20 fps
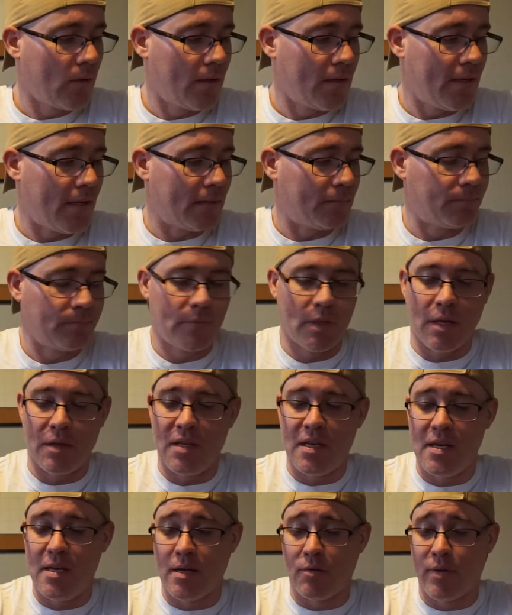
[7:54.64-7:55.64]
Yeah,
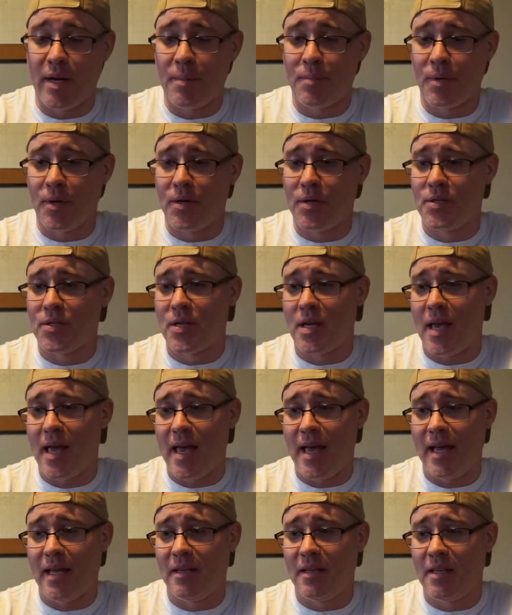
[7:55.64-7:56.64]
the Reapers
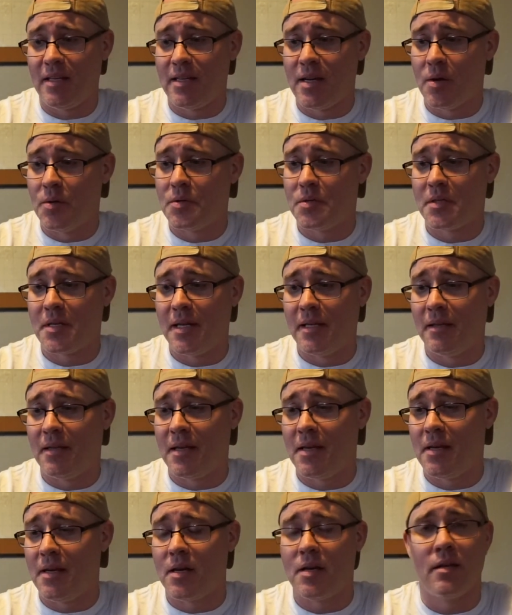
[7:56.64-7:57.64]
and the Ghost in
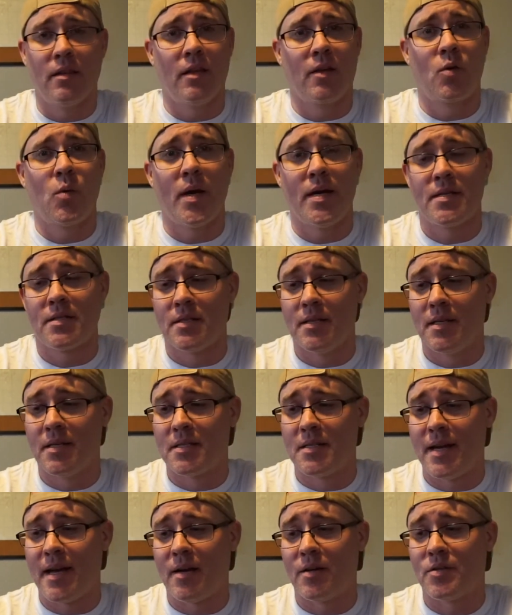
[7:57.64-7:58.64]
the La Cuesta
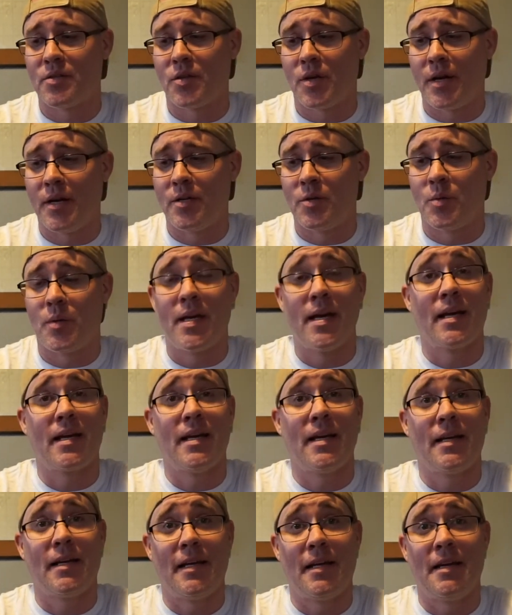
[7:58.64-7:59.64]
is now starting to kick in.